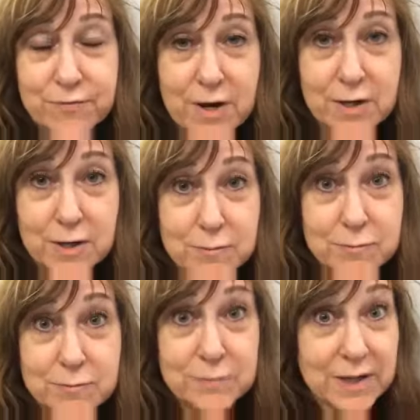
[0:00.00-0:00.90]

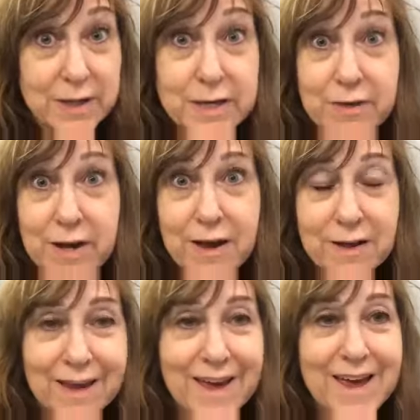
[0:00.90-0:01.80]
from Leaving
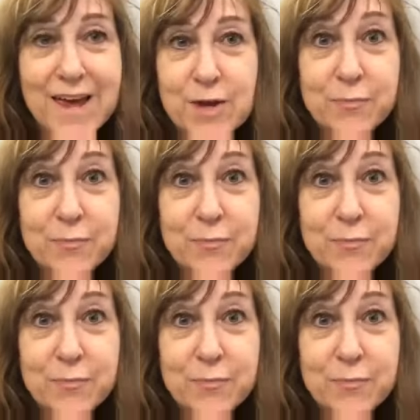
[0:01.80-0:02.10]
LA.